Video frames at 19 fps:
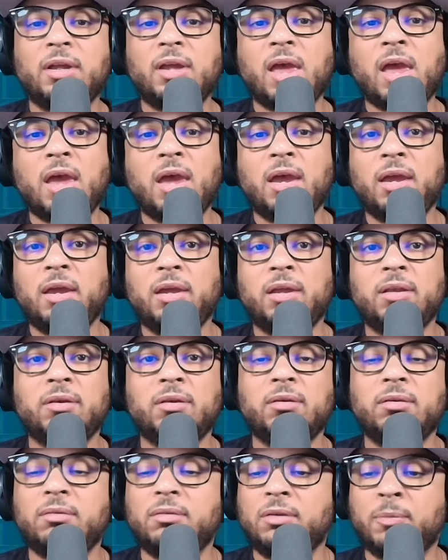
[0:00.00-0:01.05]
and
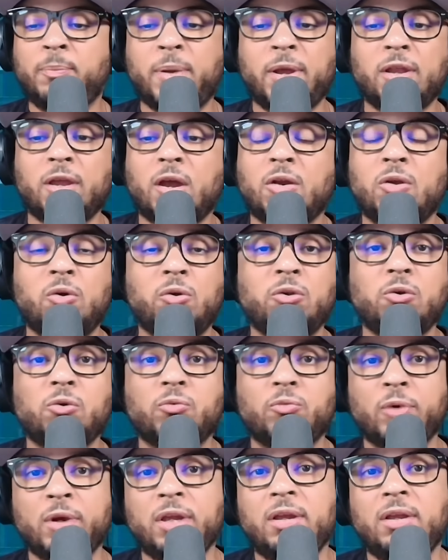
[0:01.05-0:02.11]
depending on who you
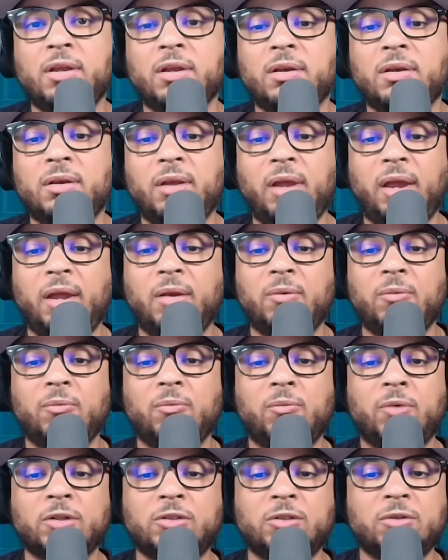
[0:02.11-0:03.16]
read and
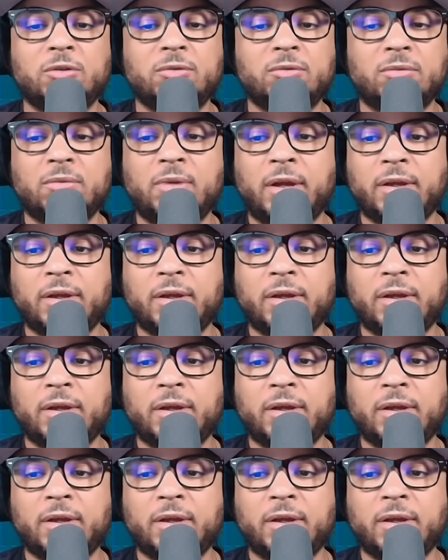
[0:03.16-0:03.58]
what you